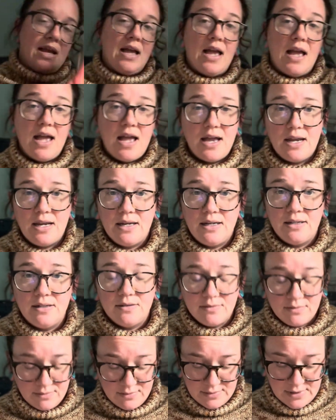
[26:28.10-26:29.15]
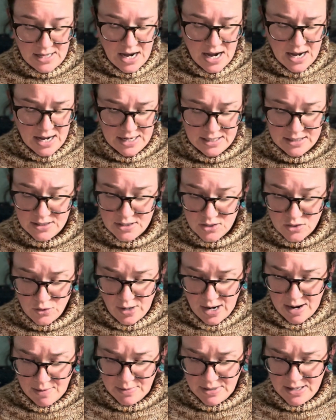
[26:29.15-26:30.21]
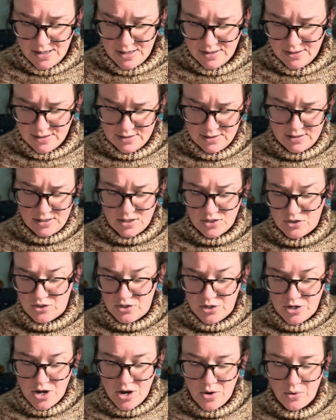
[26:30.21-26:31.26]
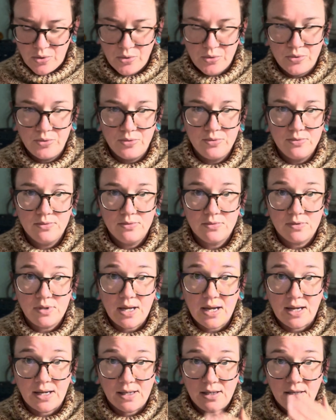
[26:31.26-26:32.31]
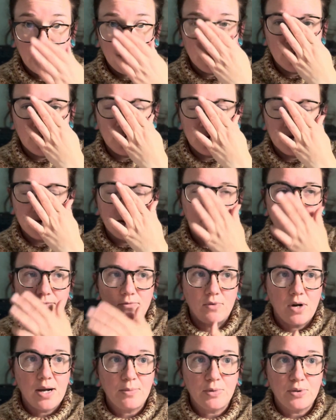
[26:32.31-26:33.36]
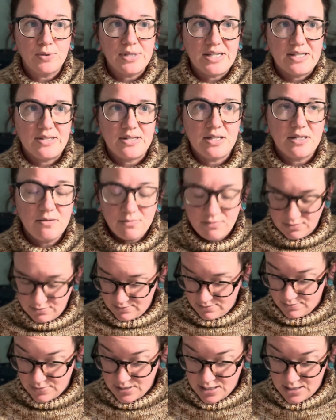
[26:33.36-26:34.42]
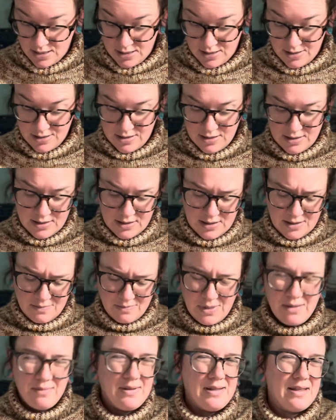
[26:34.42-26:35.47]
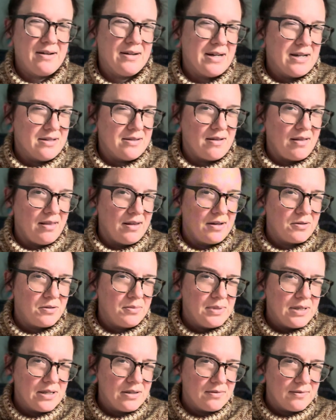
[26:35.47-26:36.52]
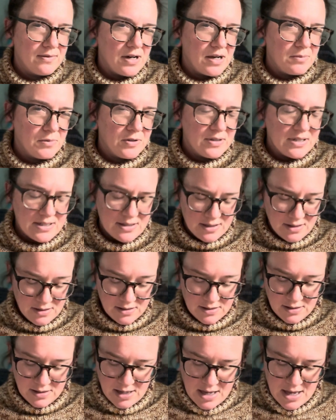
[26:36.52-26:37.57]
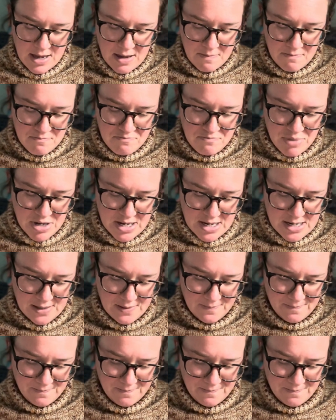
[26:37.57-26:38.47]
And yeah, it's scrappy. There's no like rhyme or reason. Maybe there is a little bit of rhyme or reason, but